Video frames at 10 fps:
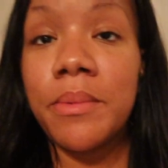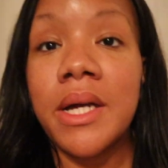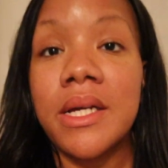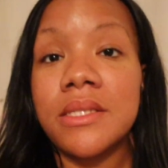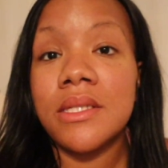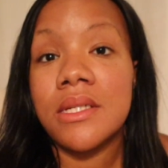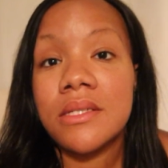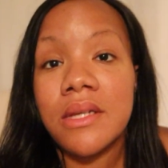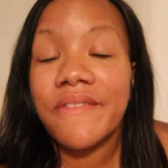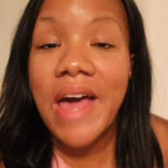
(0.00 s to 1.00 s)
because this
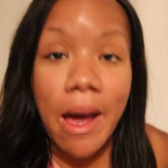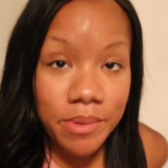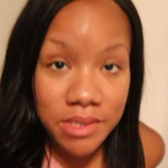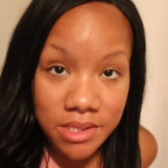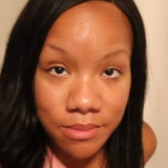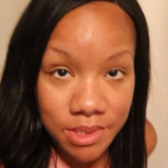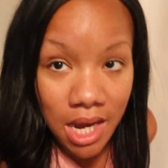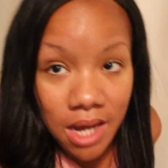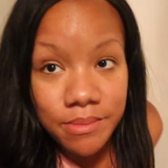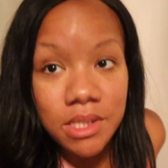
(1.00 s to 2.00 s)
stuff happens
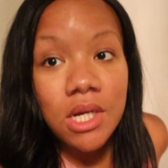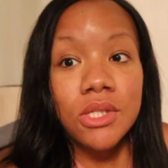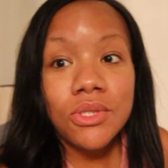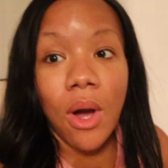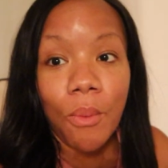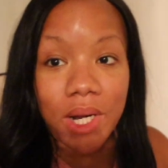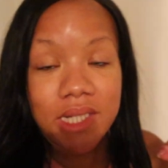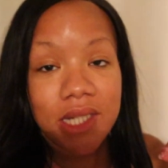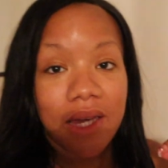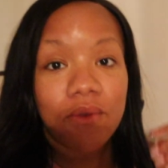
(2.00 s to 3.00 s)
sometimes. So I
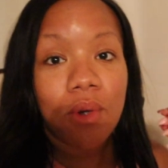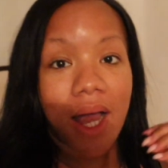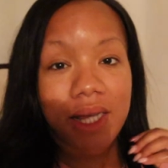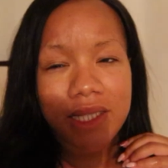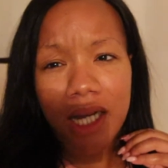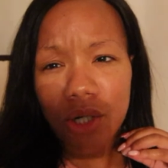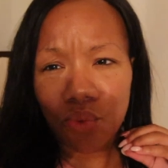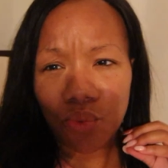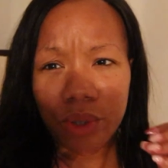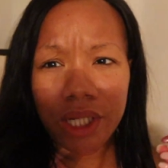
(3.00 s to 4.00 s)
wanted to give you guys like a
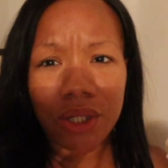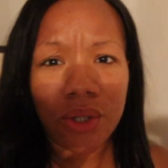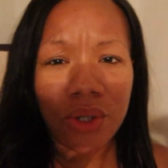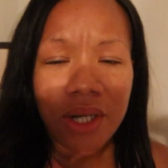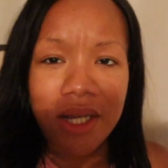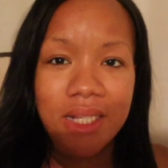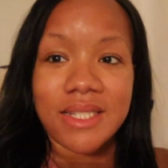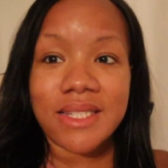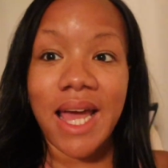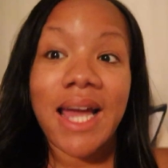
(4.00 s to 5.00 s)
real
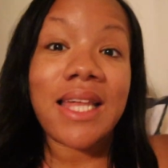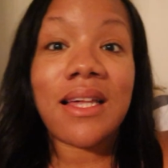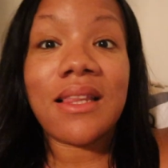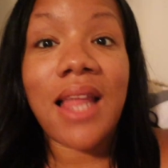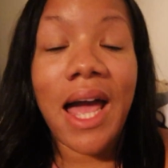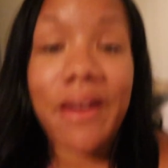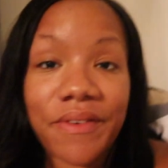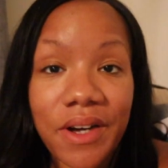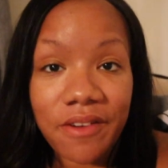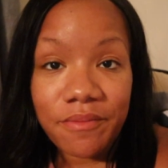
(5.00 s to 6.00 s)
day in the
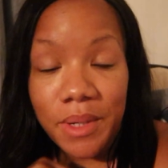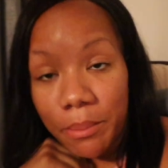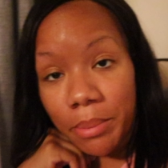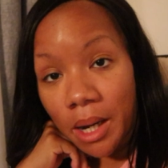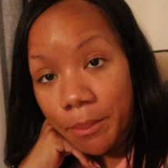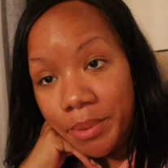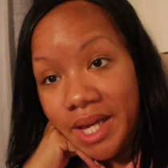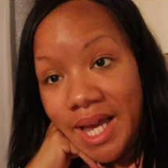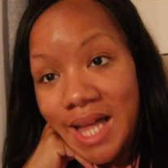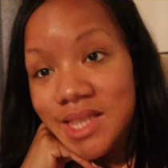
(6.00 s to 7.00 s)
life of me
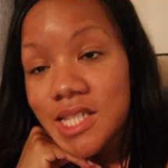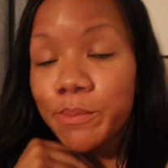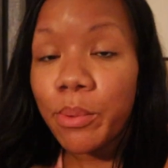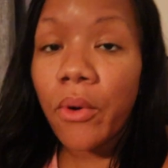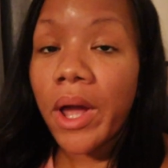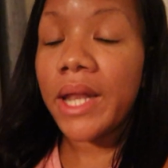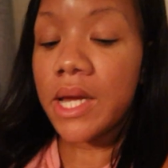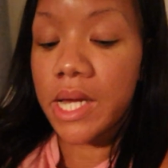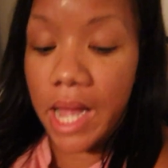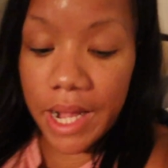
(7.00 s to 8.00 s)
pumping at this point.
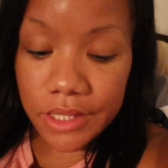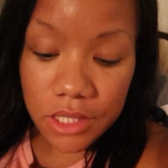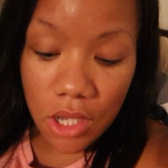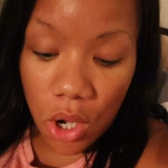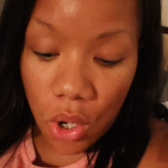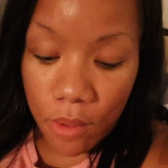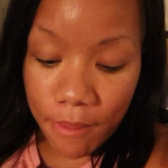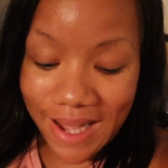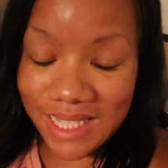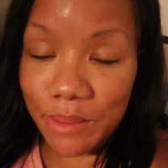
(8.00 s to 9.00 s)
And so
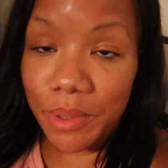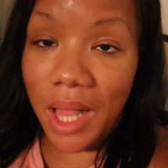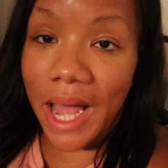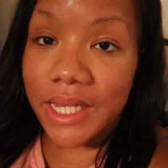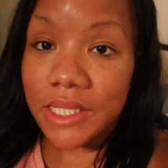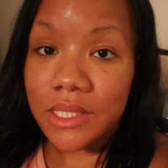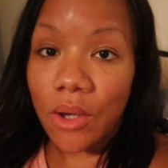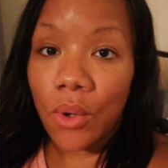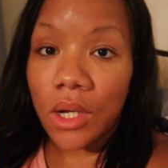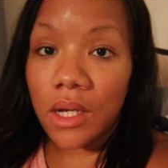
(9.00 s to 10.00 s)
my supply is
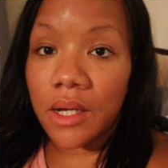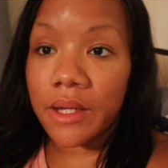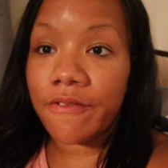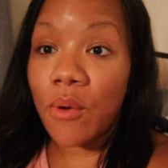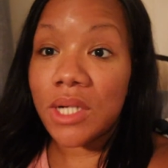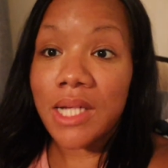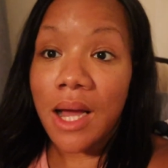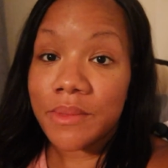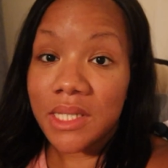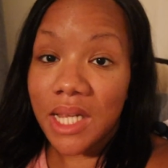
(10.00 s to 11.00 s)
so good. 4
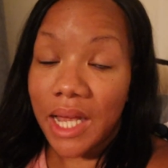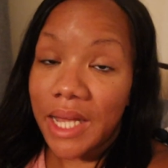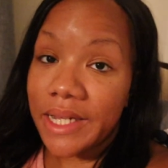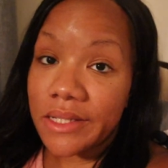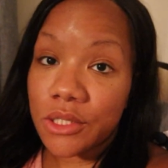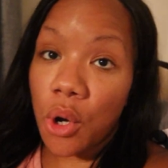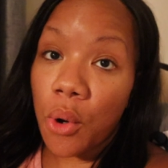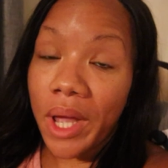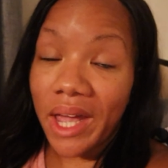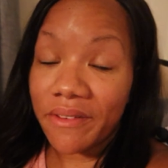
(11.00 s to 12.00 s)
times a day is
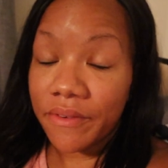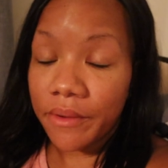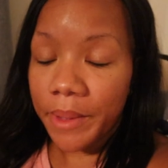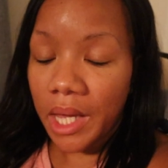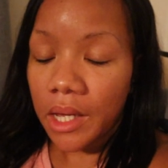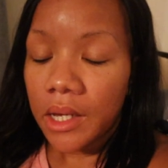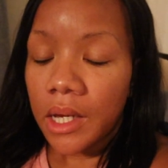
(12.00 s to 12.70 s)
okay for me,